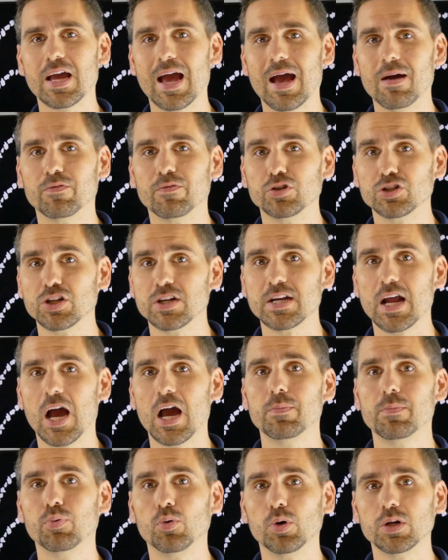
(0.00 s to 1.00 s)
app version
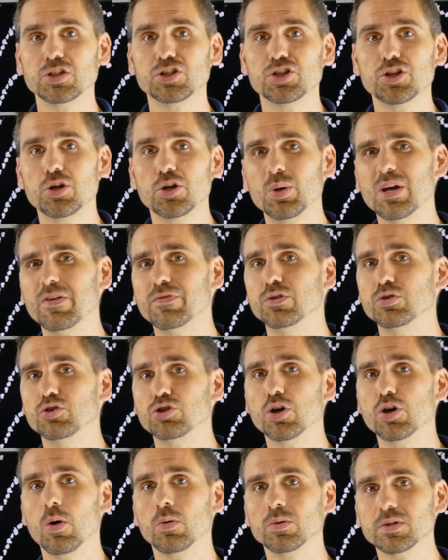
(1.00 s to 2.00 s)
9.2. If you
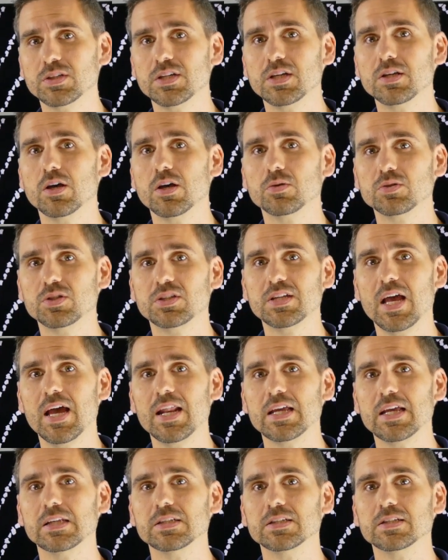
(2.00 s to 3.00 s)
don't see those
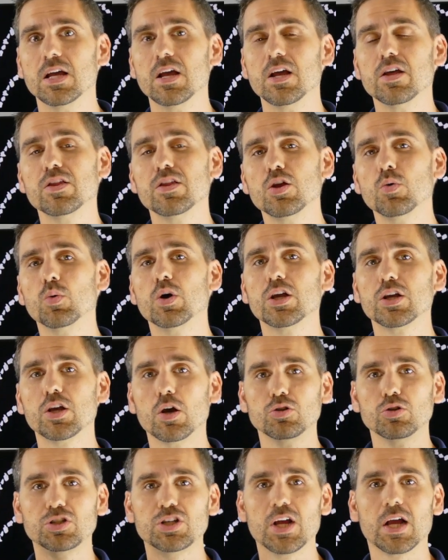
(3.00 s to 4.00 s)
settings, then you want to
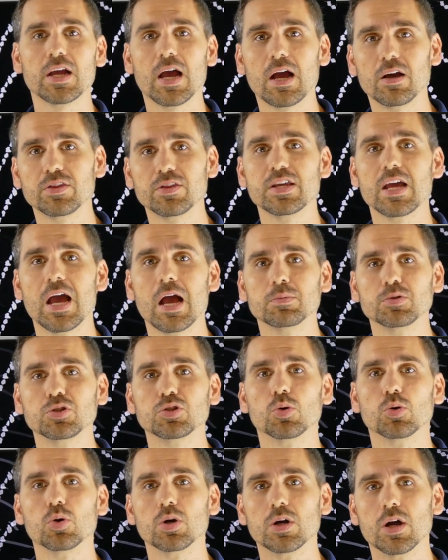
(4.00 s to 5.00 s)
go check out the App
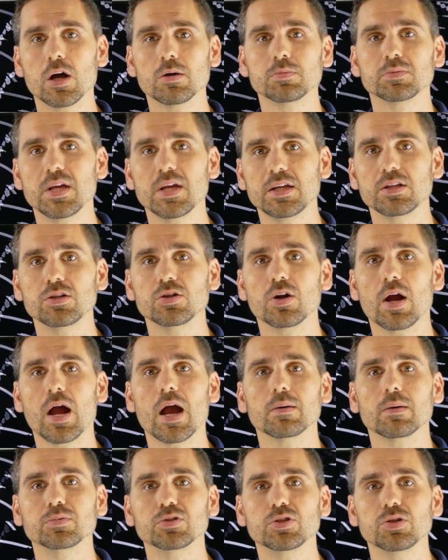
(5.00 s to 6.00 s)
Store, update your
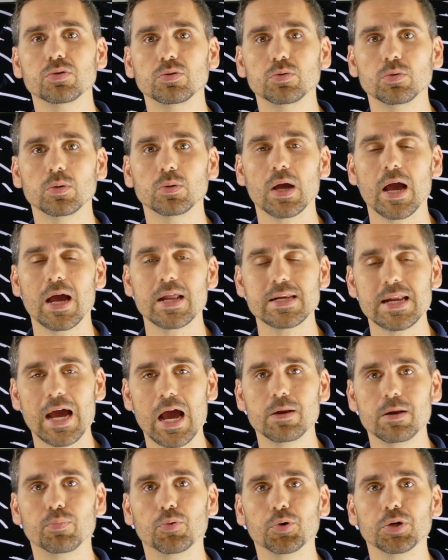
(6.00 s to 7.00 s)
app to
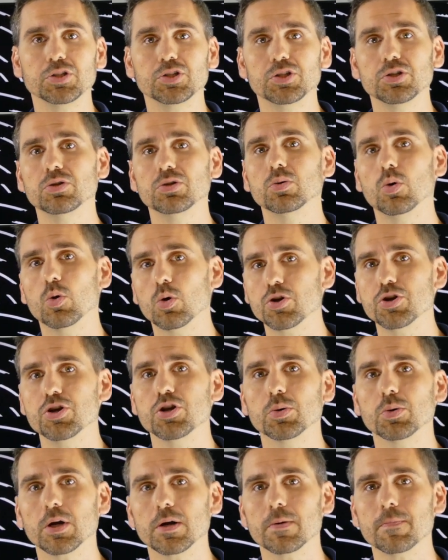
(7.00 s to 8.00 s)
9.2 or
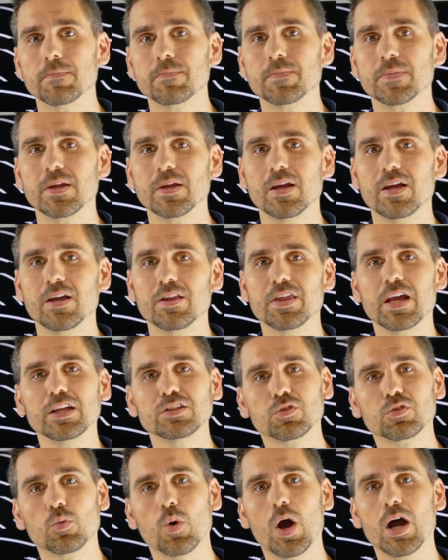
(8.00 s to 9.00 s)
newer. Thanks
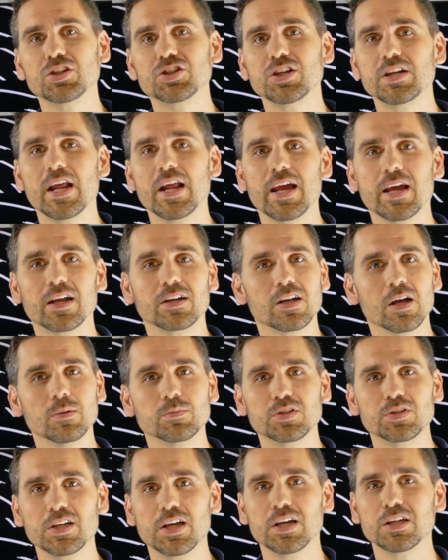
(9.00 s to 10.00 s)
for watching, and come
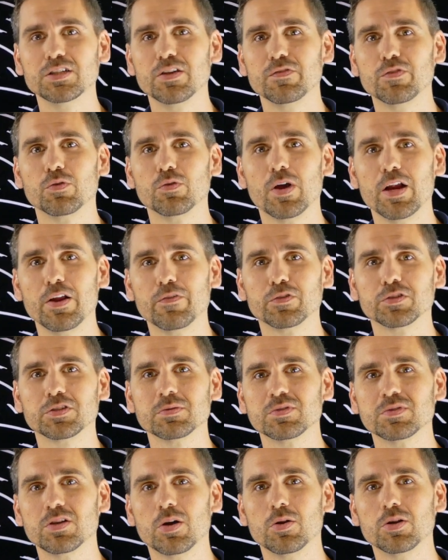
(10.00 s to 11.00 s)
see us if you're ready for
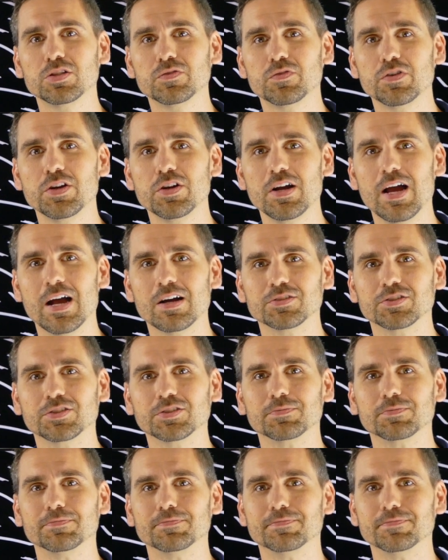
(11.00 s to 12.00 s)
some Sonos for your house.